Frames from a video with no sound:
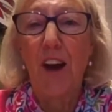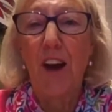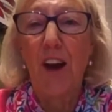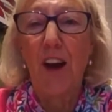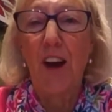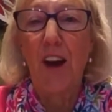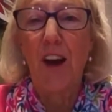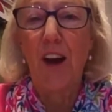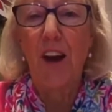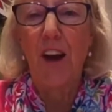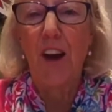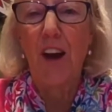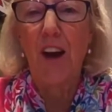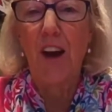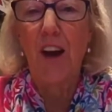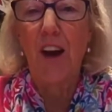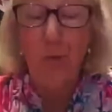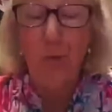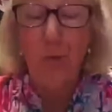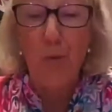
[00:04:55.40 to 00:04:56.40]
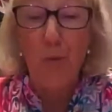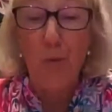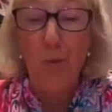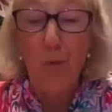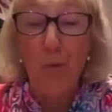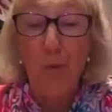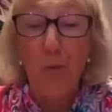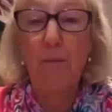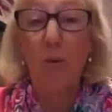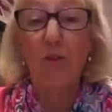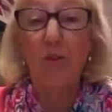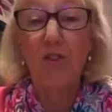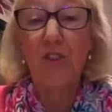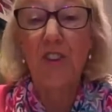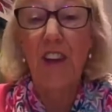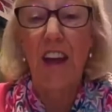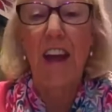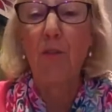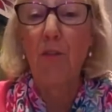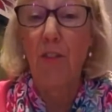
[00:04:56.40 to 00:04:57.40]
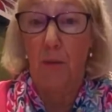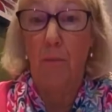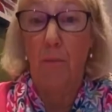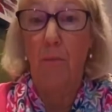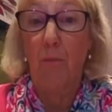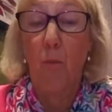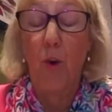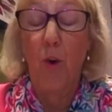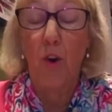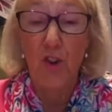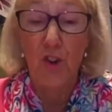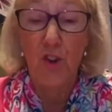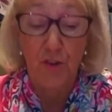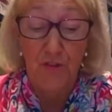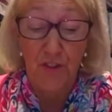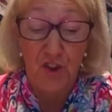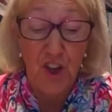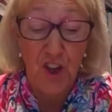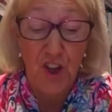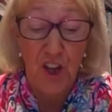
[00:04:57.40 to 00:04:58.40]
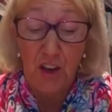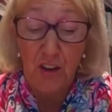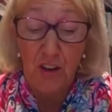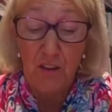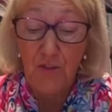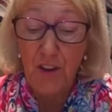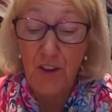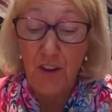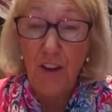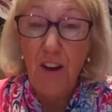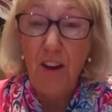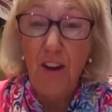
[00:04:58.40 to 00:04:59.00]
manager. That's really important. Tell them what you've achieved